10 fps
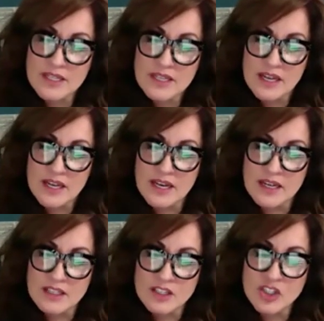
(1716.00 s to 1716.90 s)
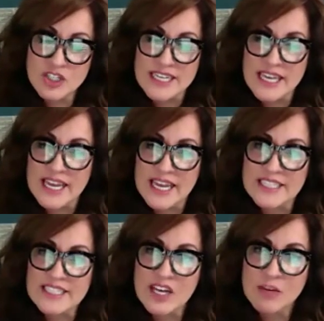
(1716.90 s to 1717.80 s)
learning
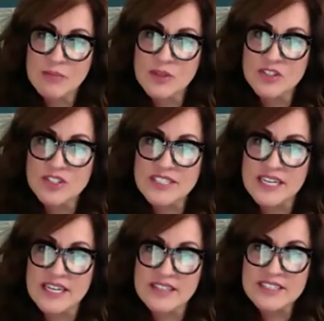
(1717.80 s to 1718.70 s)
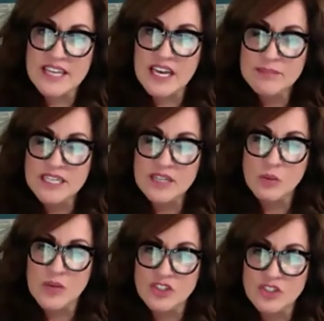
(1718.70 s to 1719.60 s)
aid to help you understand the top 10
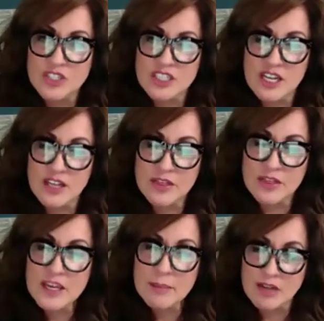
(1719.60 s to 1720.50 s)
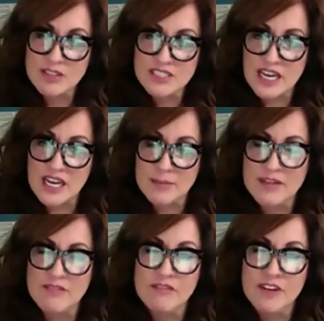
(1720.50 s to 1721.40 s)
ways you can think about time in
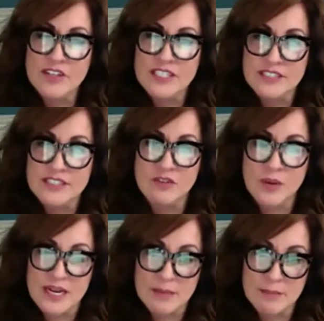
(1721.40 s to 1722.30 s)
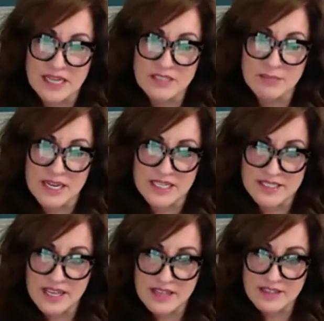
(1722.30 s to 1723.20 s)
a very different way and
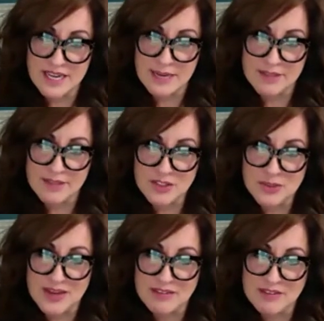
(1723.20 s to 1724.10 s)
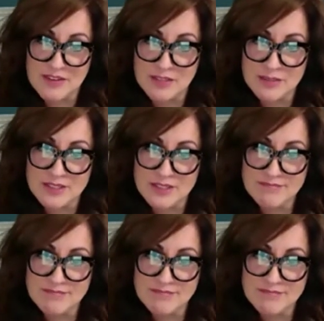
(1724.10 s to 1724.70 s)
maximize the time that you do have available.